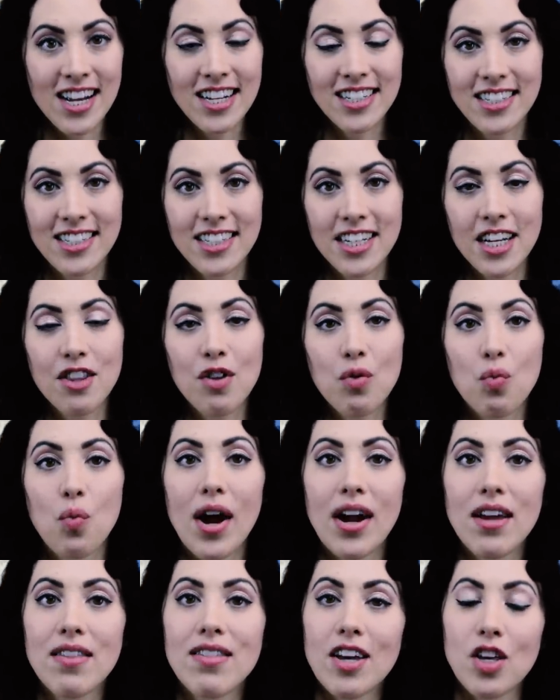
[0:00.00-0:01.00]
See the
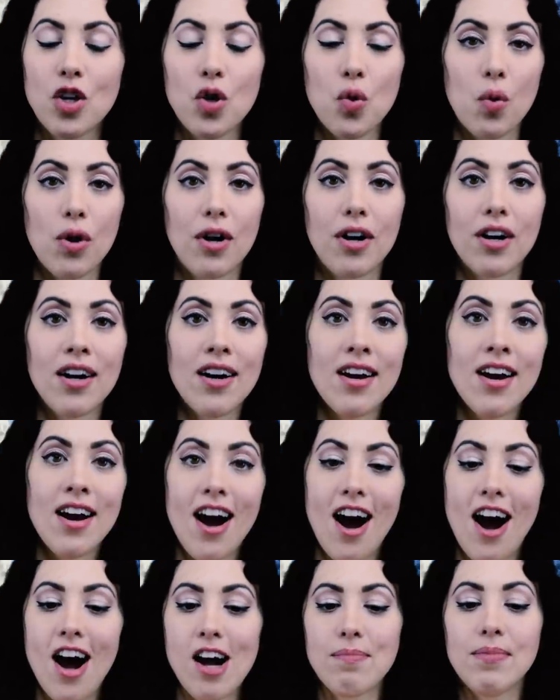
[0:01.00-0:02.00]
way that you're
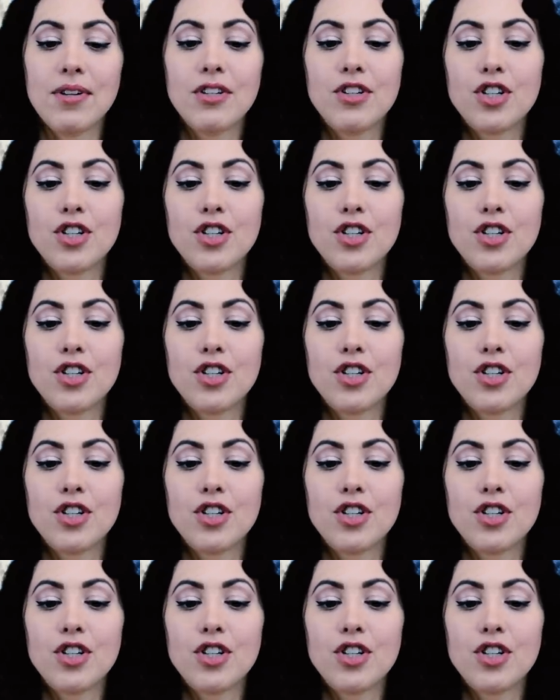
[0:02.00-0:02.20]
um,